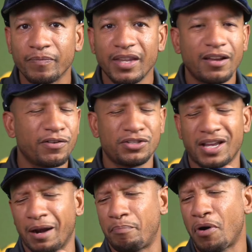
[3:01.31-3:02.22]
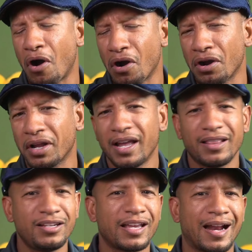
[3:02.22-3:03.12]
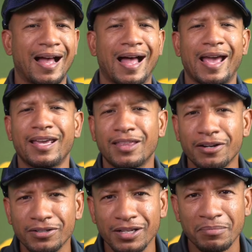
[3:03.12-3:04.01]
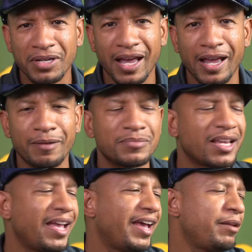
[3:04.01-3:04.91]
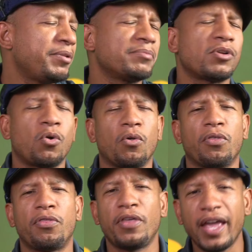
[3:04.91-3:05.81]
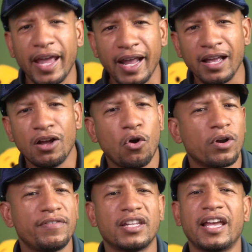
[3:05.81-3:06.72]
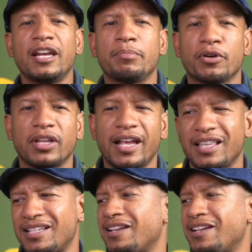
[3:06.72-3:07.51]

first you got a park, then you got to hike there sometimes. Then it becomes a whole thing, or even Ladybird Lake. That's not a